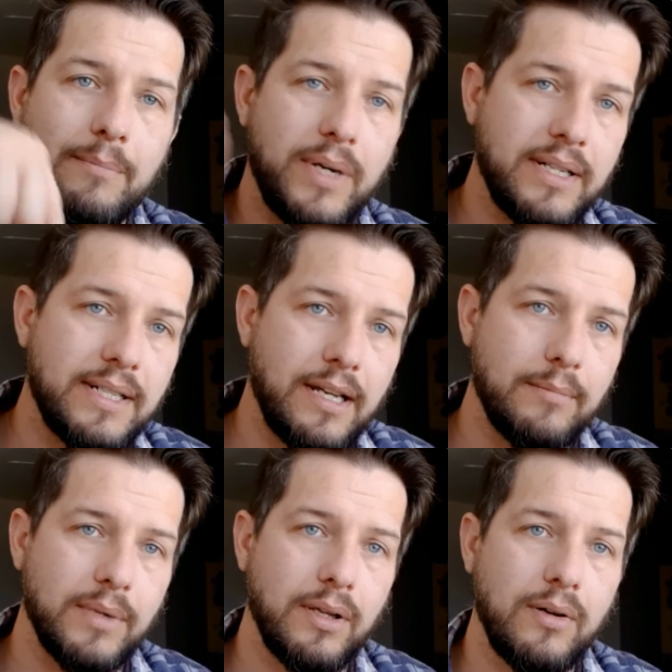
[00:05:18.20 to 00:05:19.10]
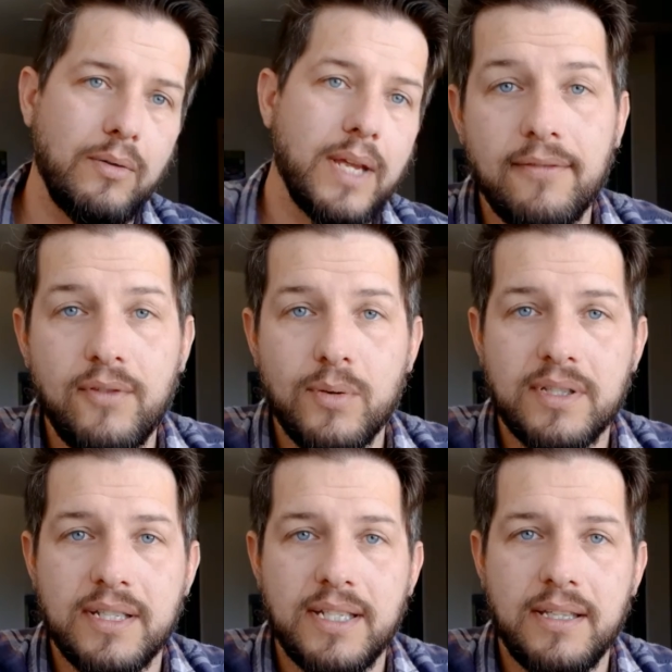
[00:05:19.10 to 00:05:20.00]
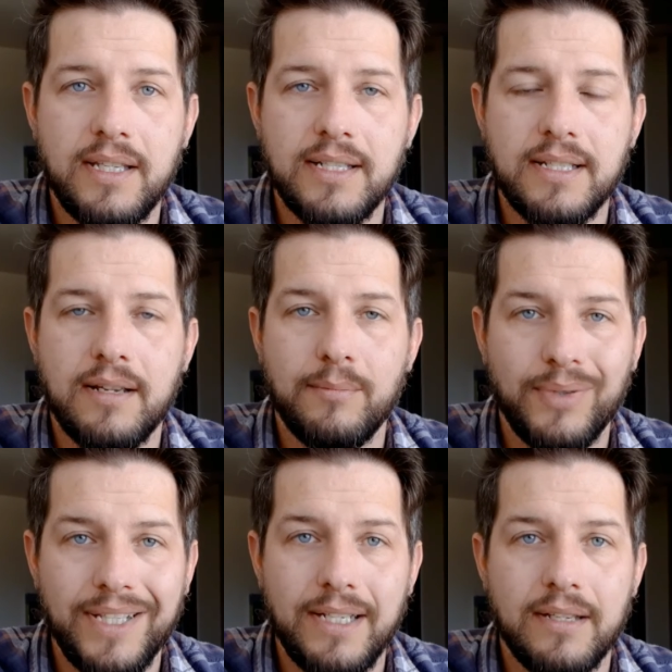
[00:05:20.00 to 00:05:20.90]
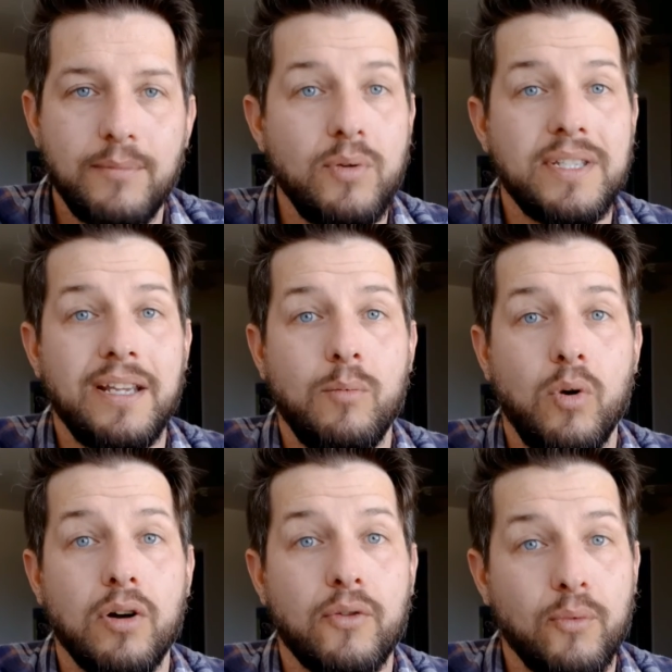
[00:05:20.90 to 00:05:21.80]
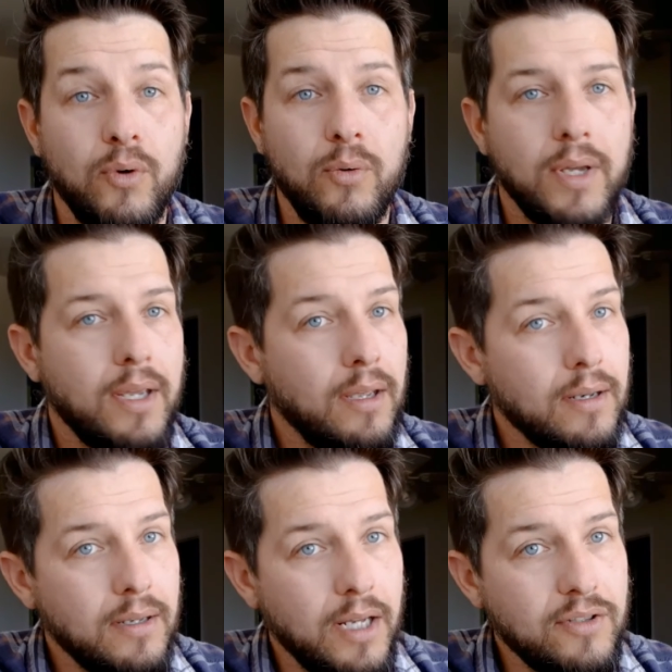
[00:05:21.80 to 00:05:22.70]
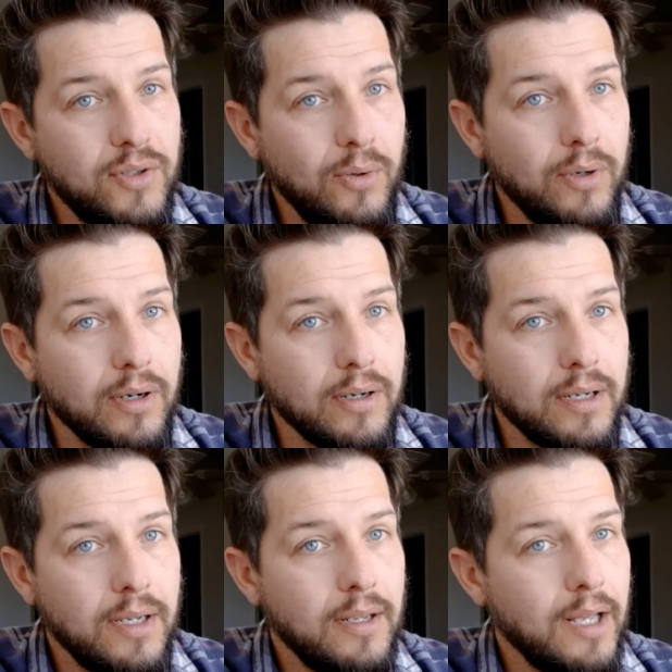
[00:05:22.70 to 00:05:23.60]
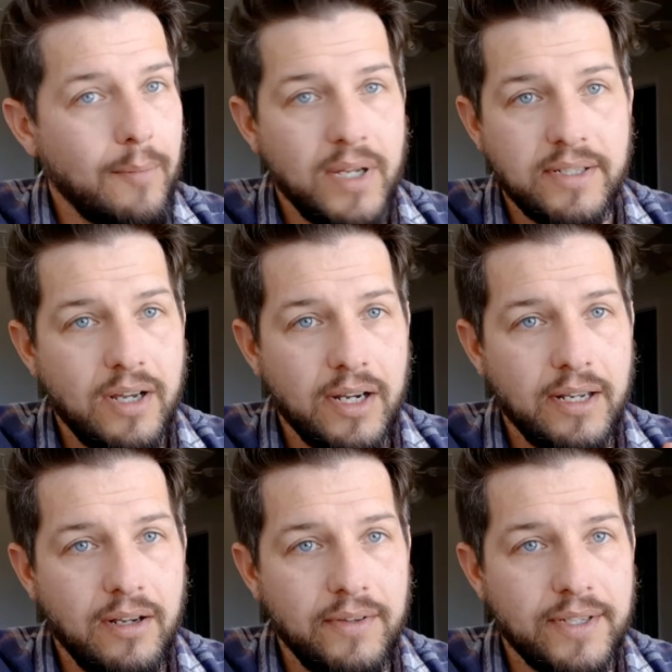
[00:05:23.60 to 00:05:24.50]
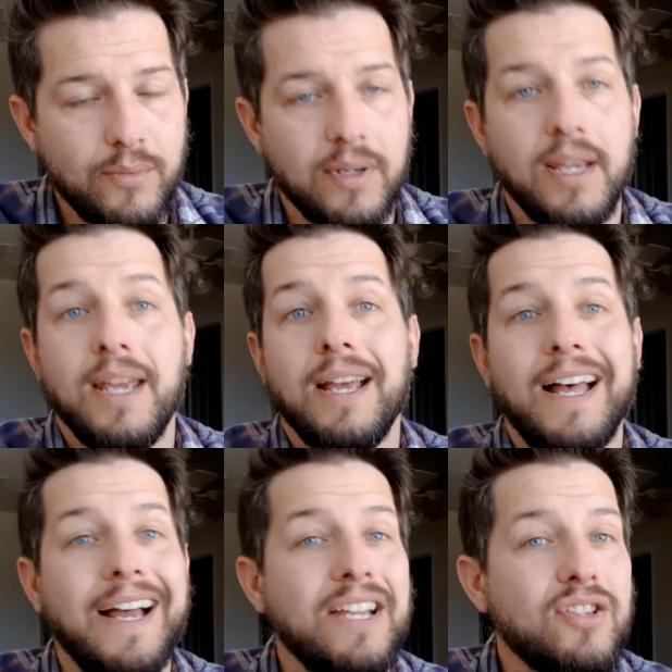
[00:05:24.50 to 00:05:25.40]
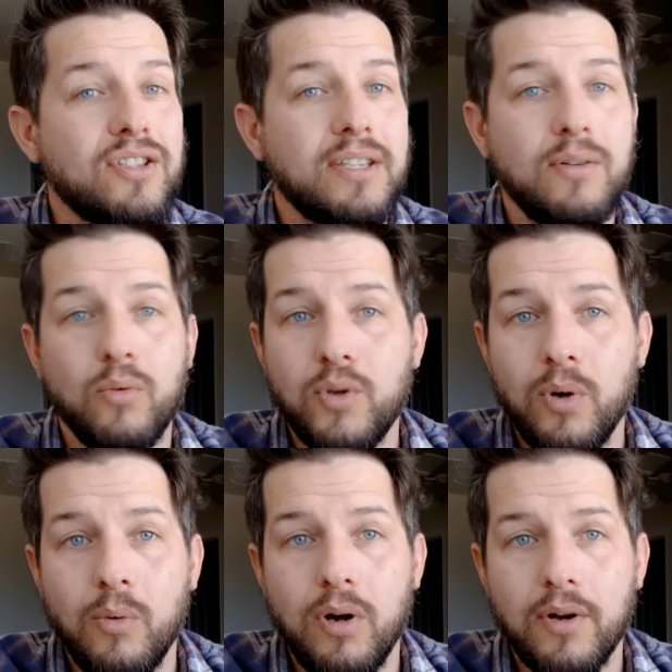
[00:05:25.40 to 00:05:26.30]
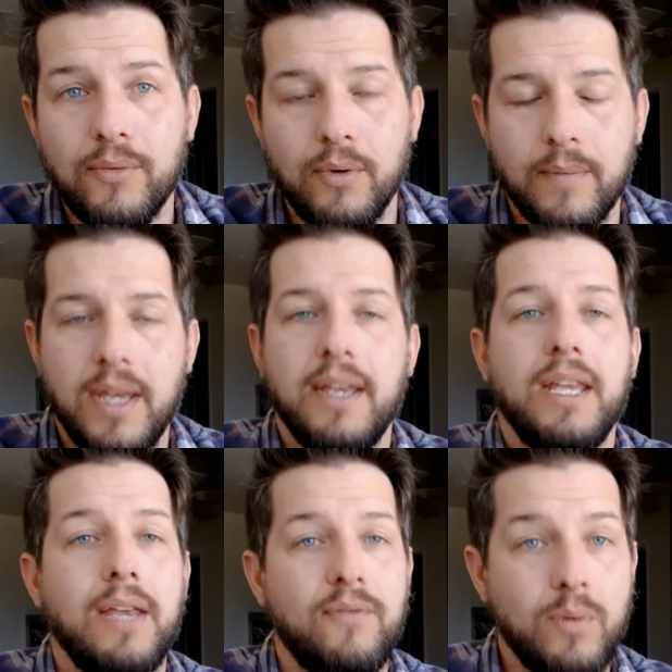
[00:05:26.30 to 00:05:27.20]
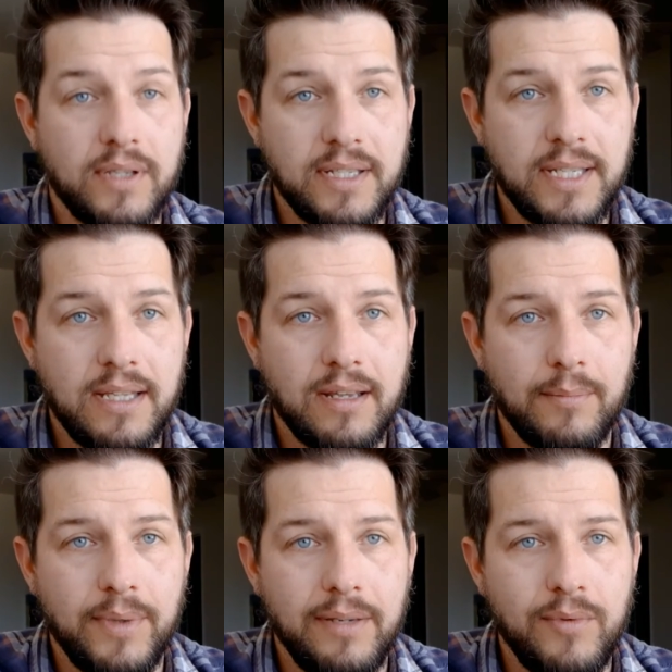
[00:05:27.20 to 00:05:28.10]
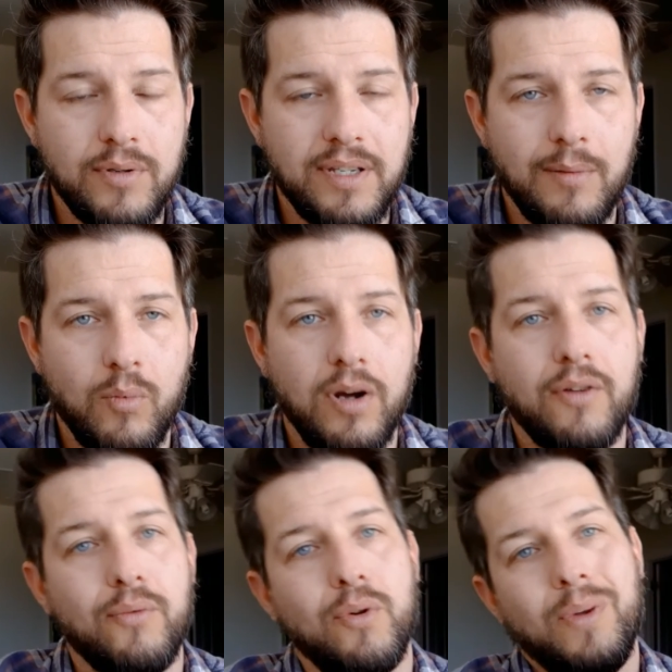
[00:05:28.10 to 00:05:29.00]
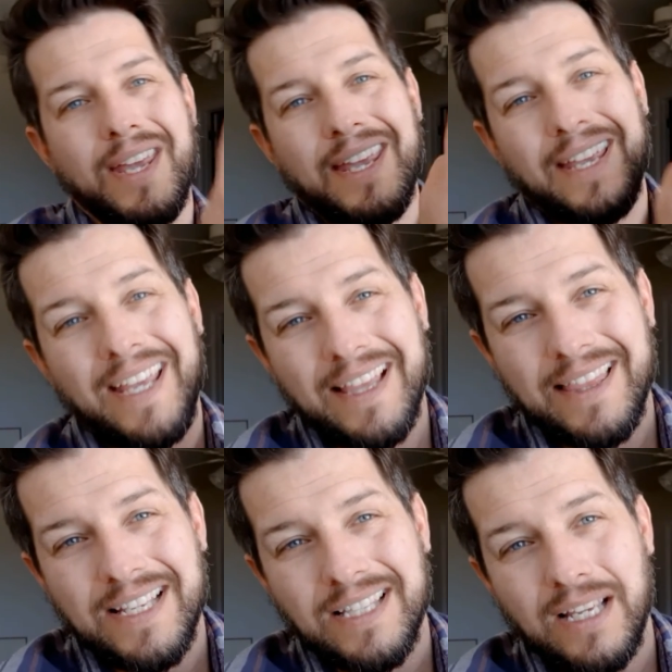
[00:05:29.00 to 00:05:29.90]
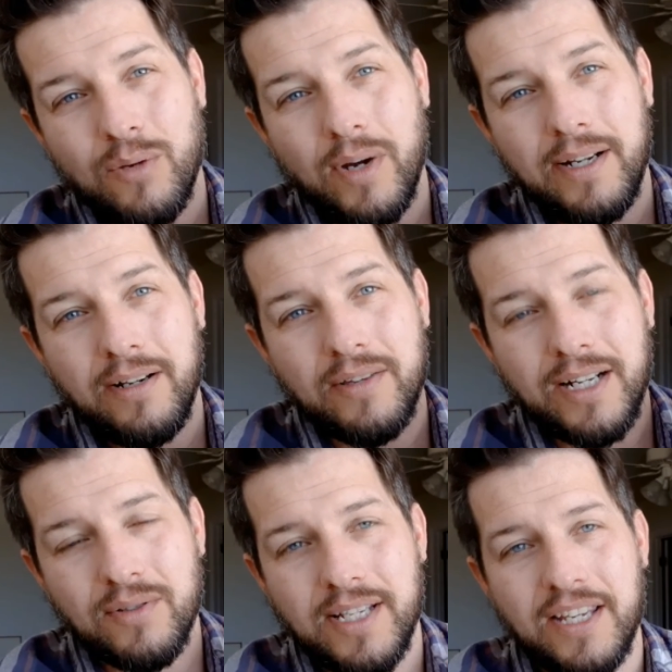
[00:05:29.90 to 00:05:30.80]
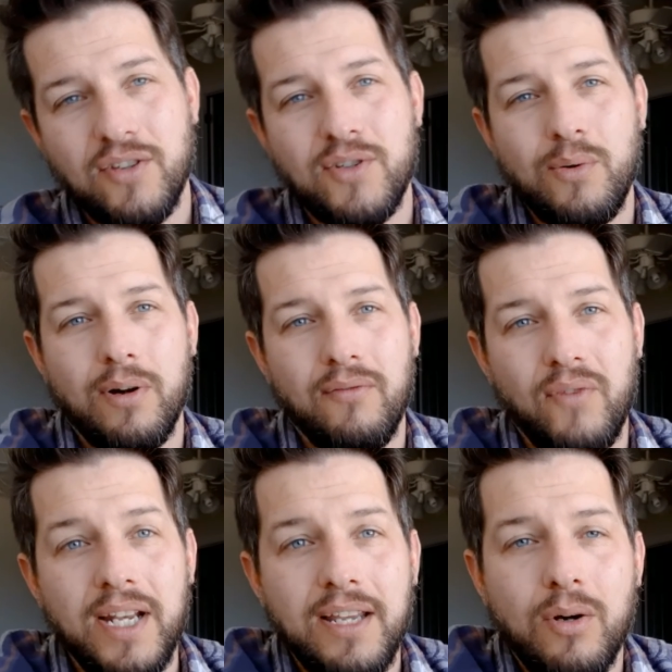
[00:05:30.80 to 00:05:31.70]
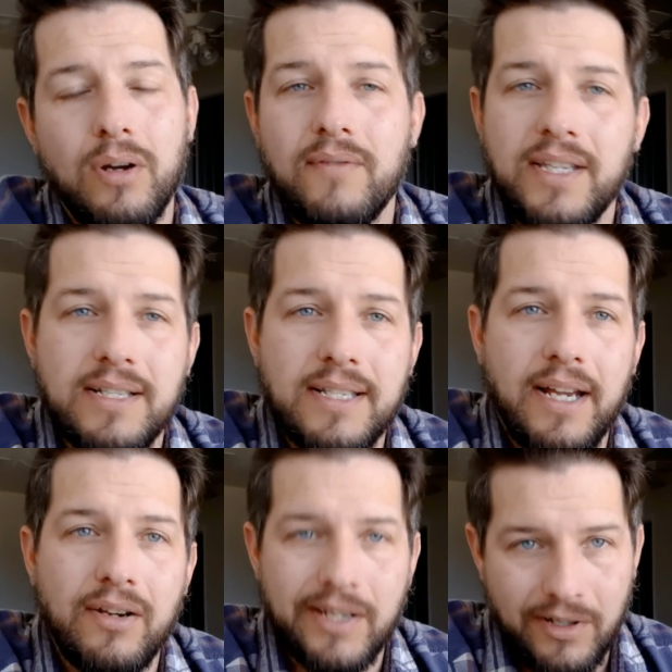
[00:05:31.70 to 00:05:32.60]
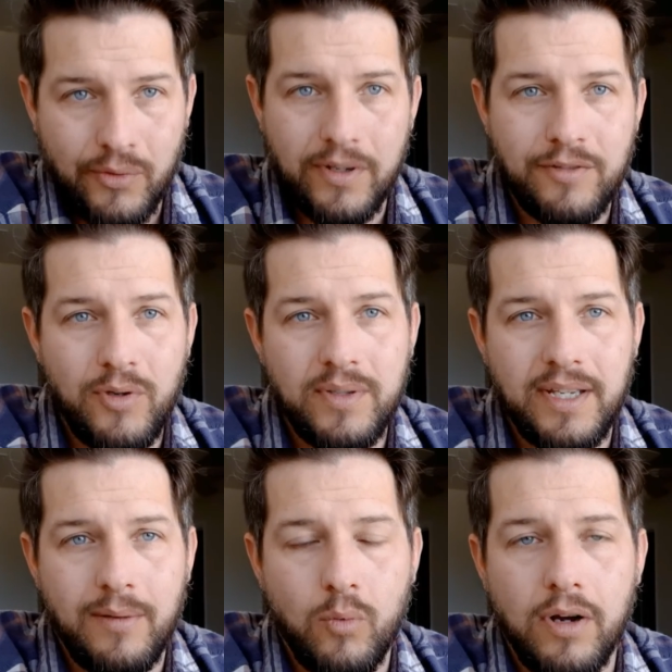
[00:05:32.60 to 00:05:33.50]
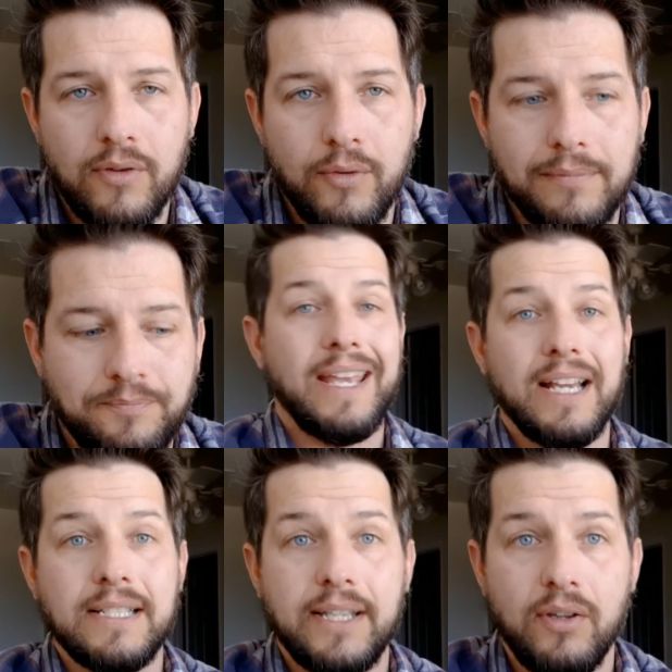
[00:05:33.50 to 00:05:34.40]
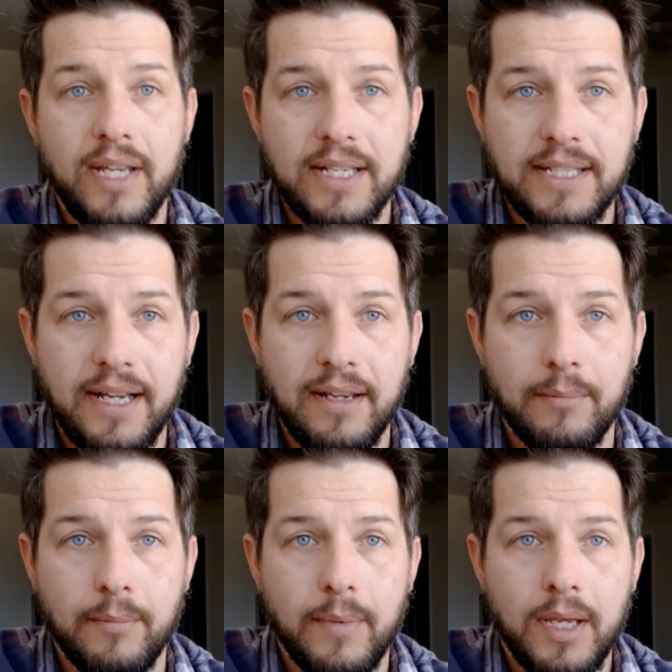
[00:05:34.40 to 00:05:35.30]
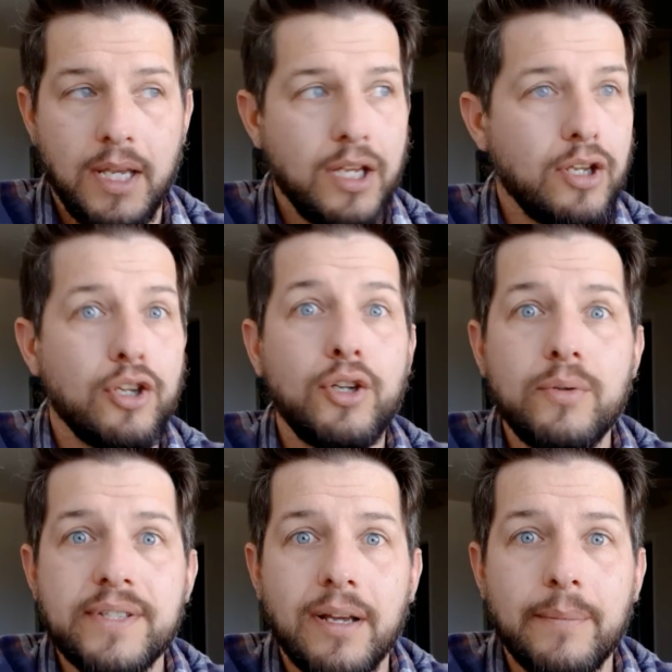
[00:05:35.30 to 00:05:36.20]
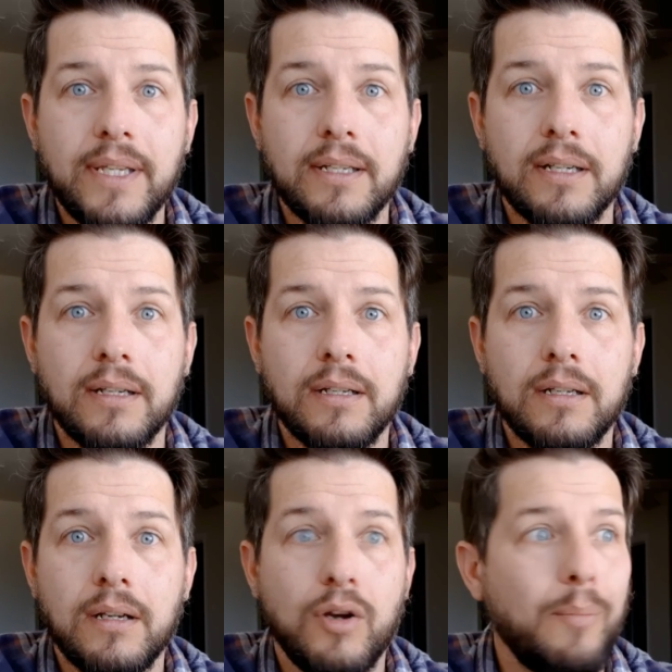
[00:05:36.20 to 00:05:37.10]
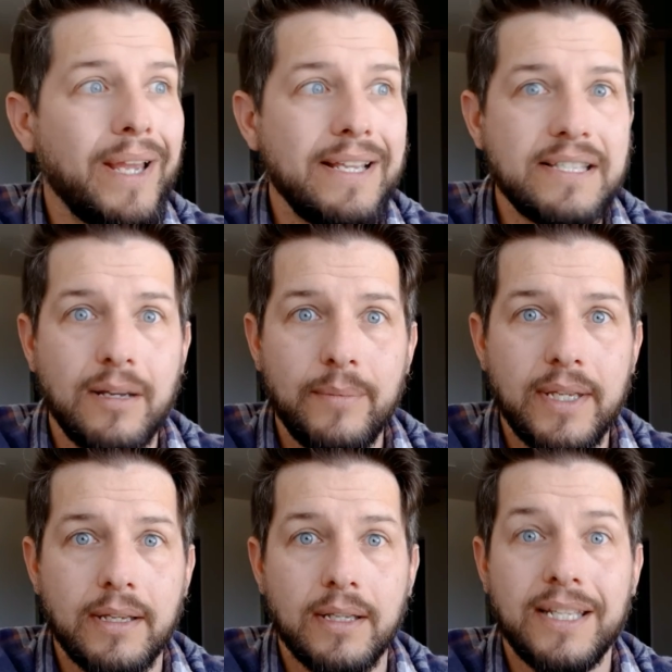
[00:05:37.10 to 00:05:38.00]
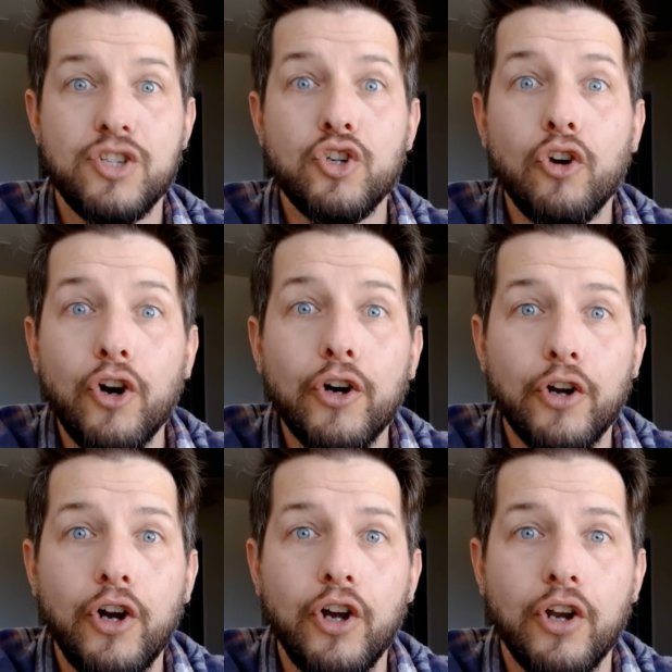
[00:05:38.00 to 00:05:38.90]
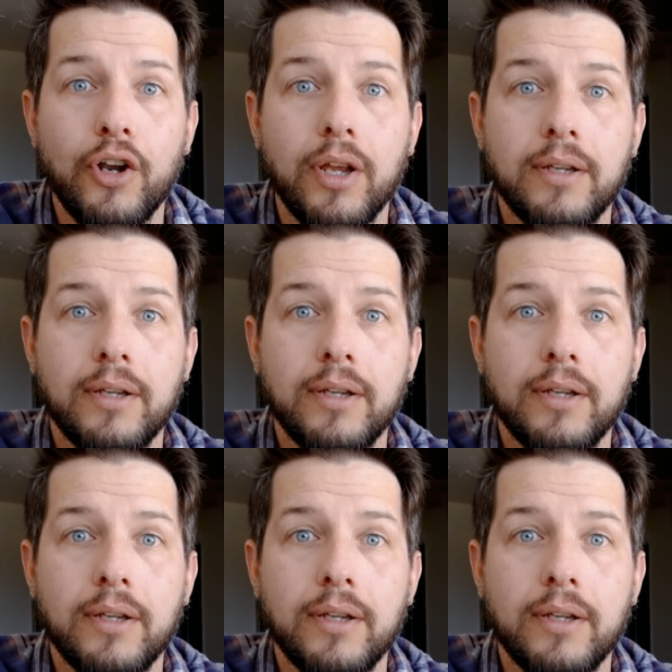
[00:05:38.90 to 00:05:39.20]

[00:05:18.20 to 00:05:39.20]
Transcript: button down below. If you want to see the incomplete museum walkthrough, not a tour, I'm not talking on this one. I just do a walkthrough. If you want to see the complete museum walkthrough, hit this link right here that'll take you to our video of the entire Gilcrease Museum walkthrough. Until next time, do something. Go paint something. Get your art on.